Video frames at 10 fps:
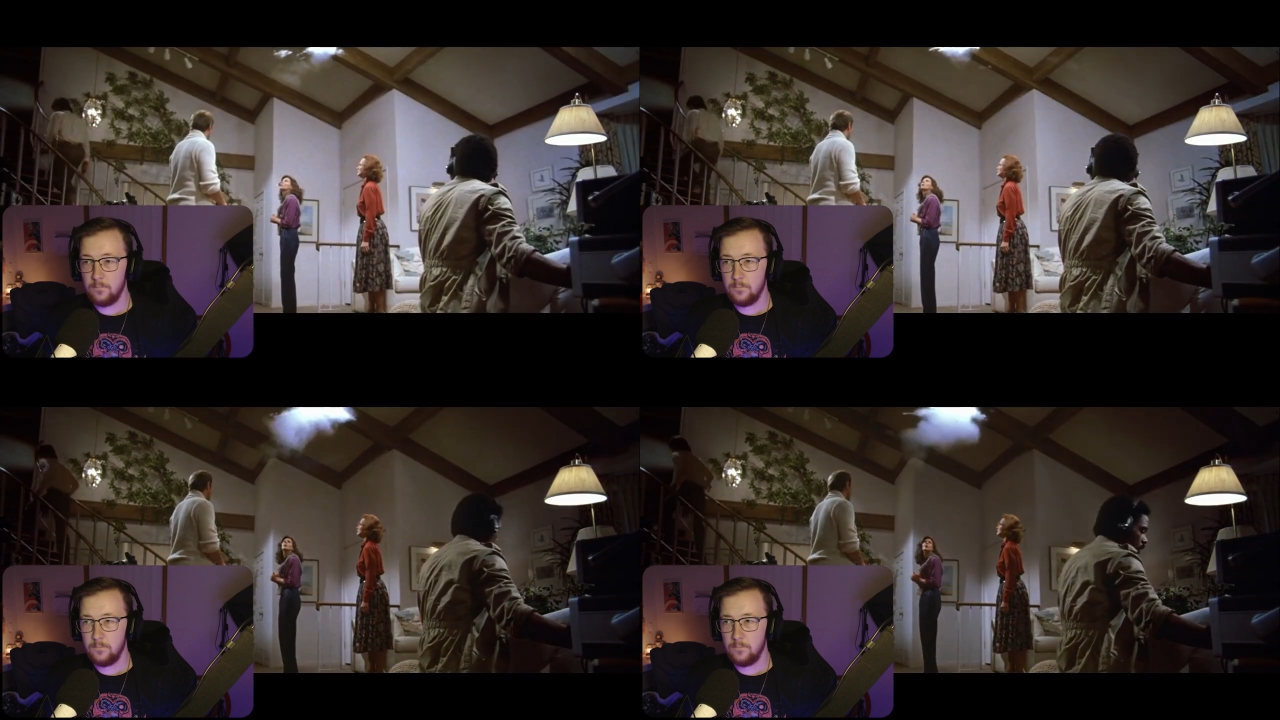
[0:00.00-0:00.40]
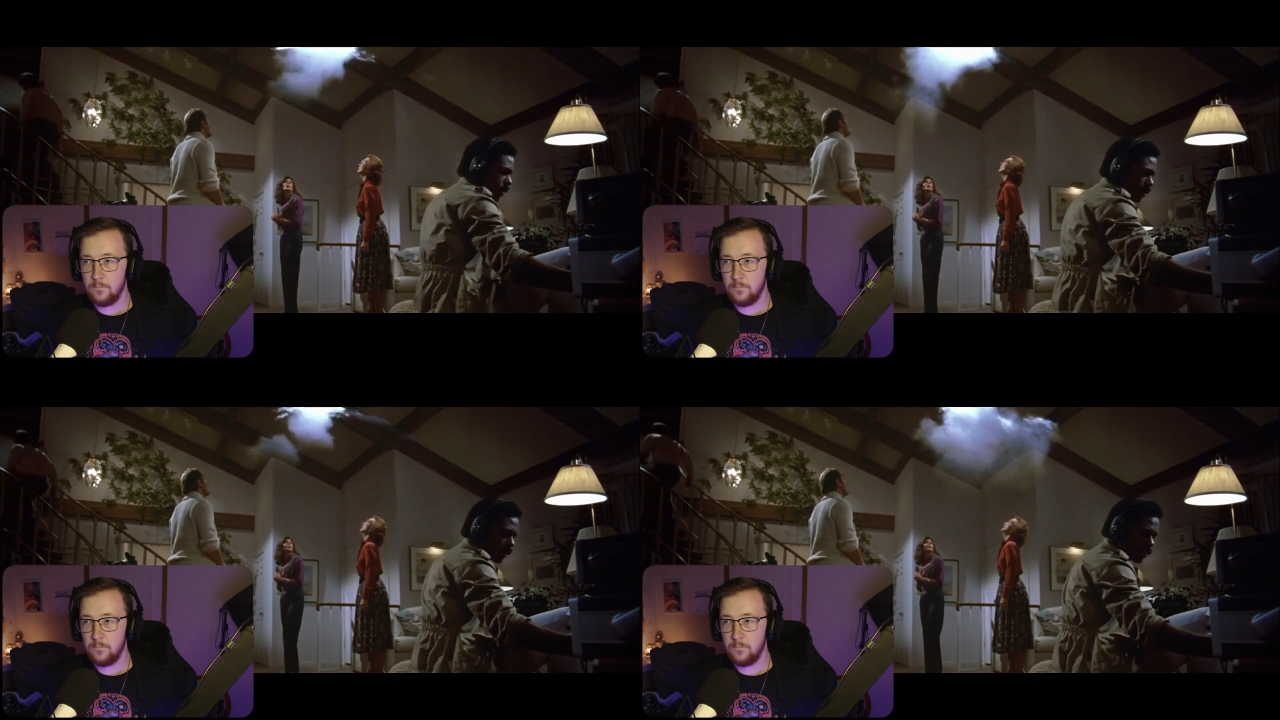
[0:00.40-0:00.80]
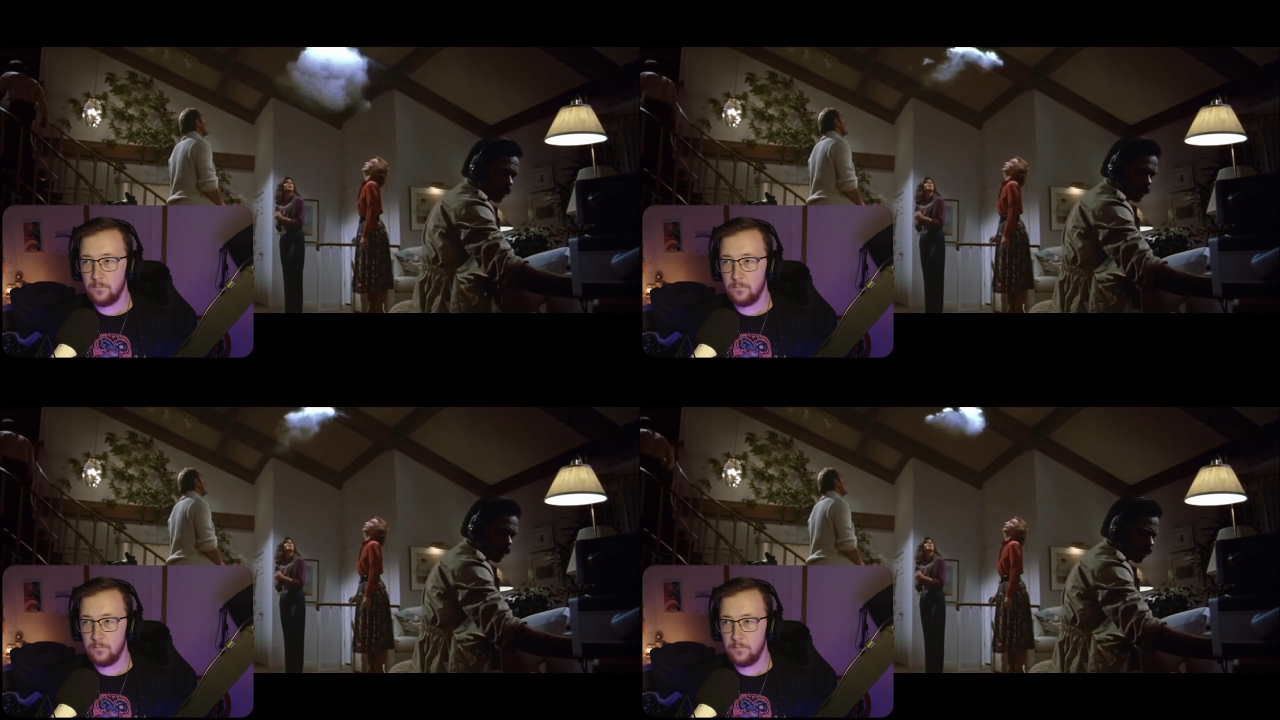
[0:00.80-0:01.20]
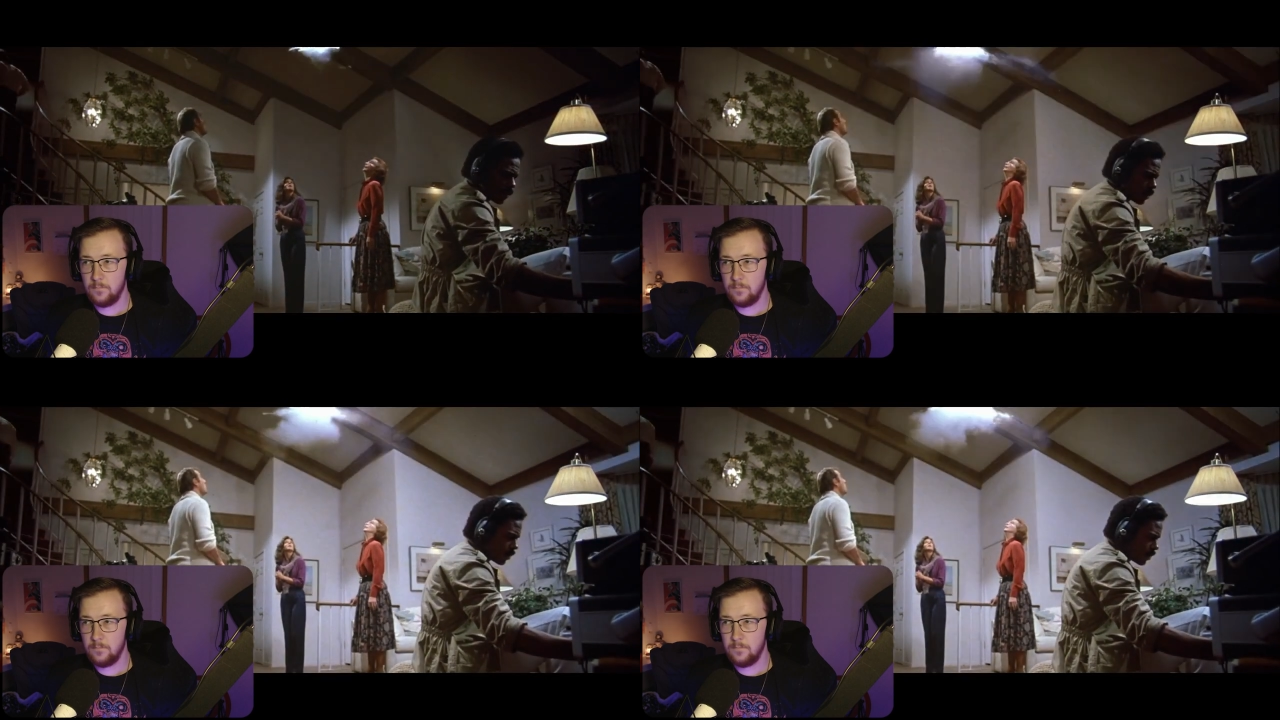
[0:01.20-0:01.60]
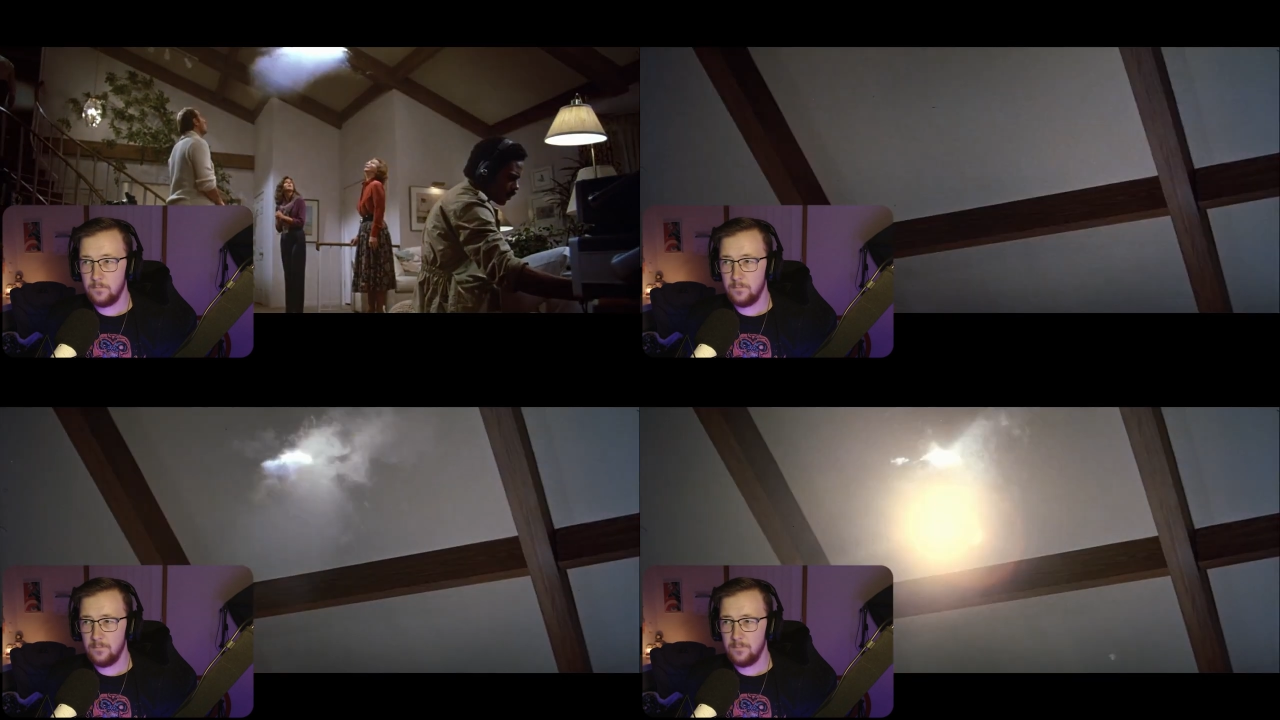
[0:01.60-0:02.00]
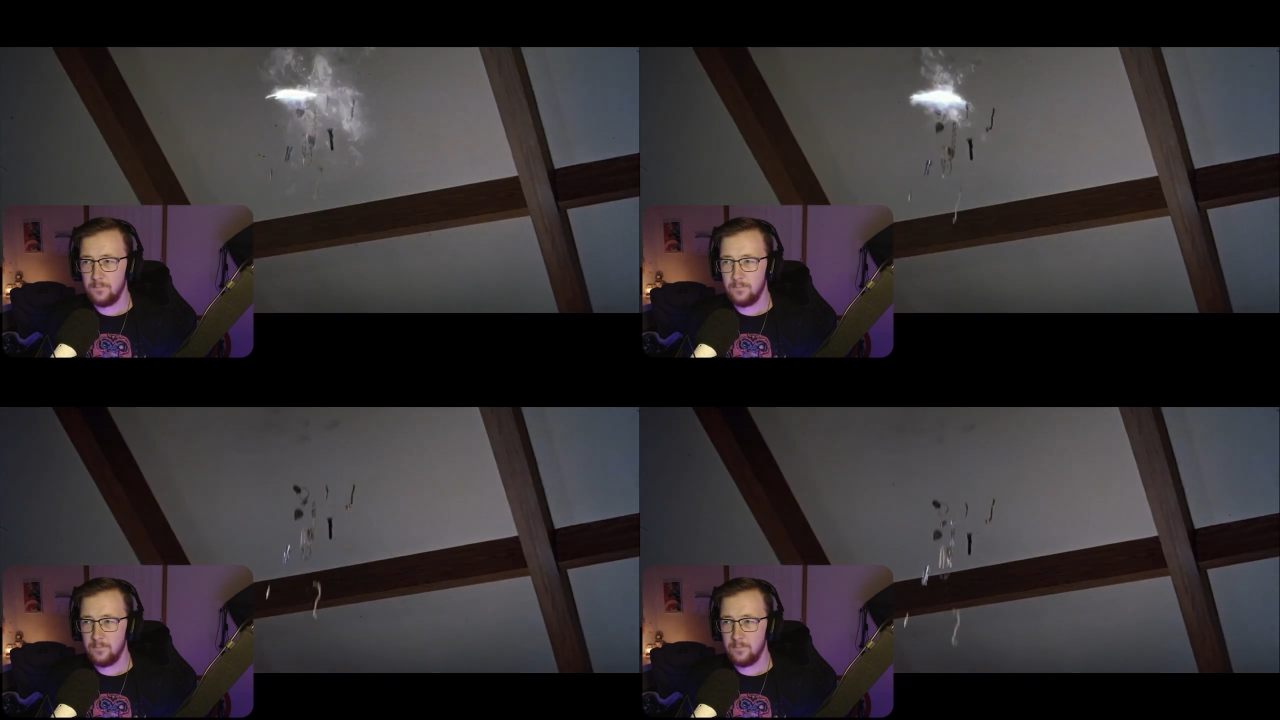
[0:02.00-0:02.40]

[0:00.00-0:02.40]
No one is speaking in this clip.